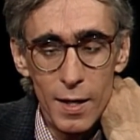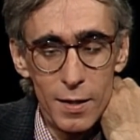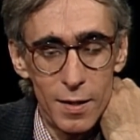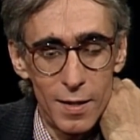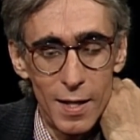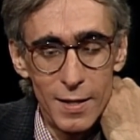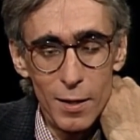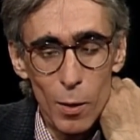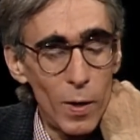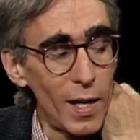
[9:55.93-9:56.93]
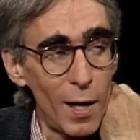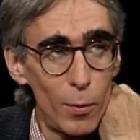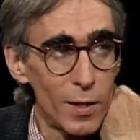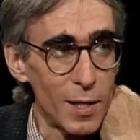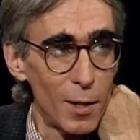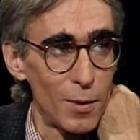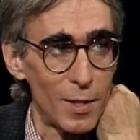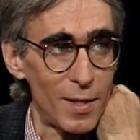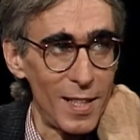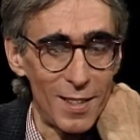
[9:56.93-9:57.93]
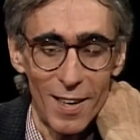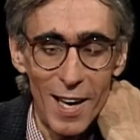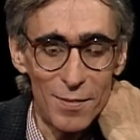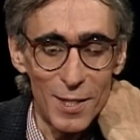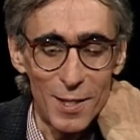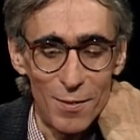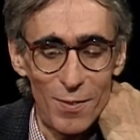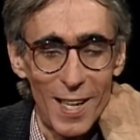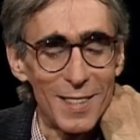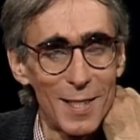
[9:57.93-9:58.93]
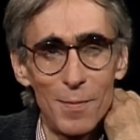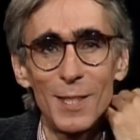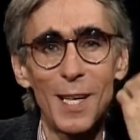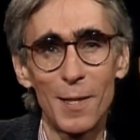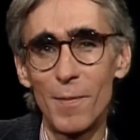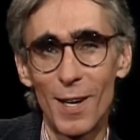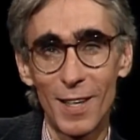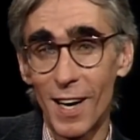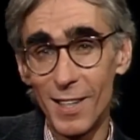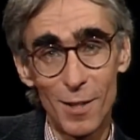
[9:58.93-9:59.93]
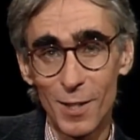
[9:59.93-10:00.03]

I You know what? I rarely go to the theater. I have to confess. Let me tell America, I